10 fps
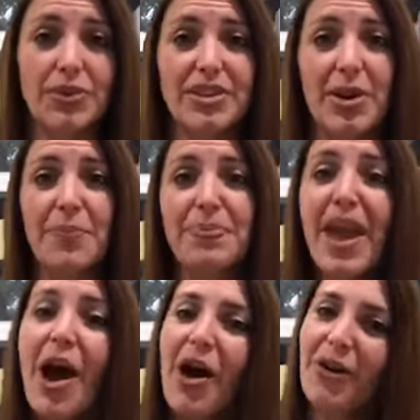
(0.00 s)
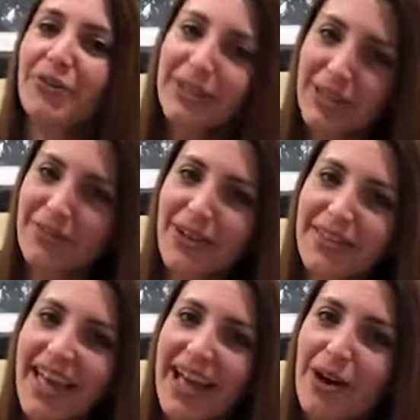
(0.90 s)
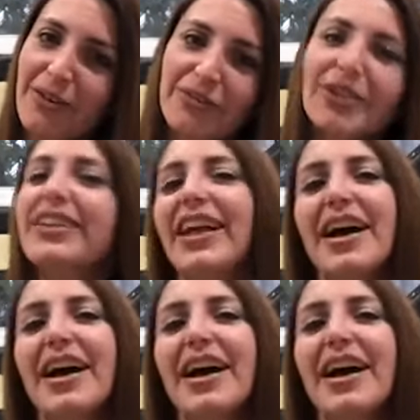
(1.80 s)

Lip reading: So hopefully you found that helpful.